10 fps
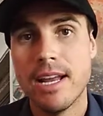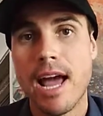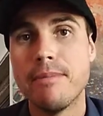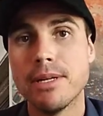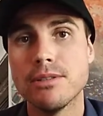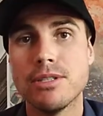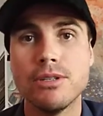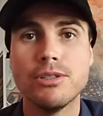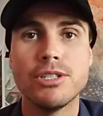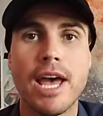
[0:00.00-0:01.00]
I built
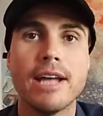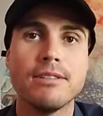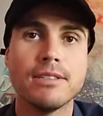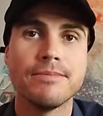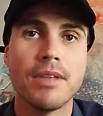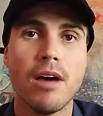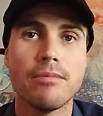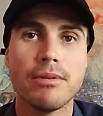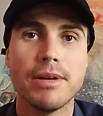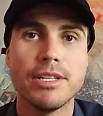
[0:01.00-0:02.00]
2 sheds,
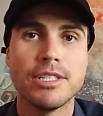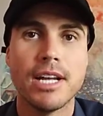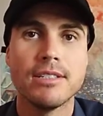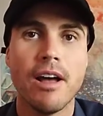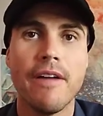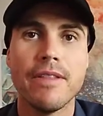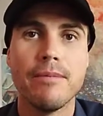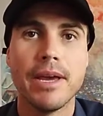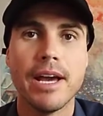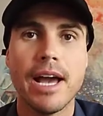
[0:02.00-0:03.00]
unpermitted sheds, on the
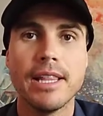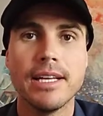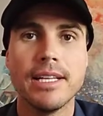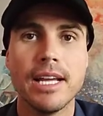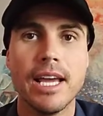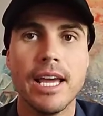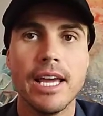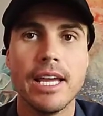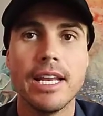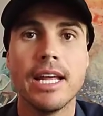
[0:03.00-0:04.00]
Big Island
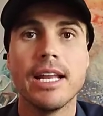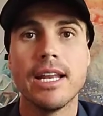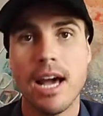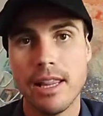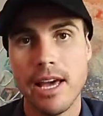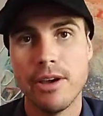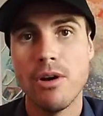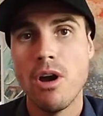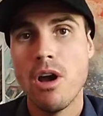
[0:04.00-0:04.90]
in Naalehu,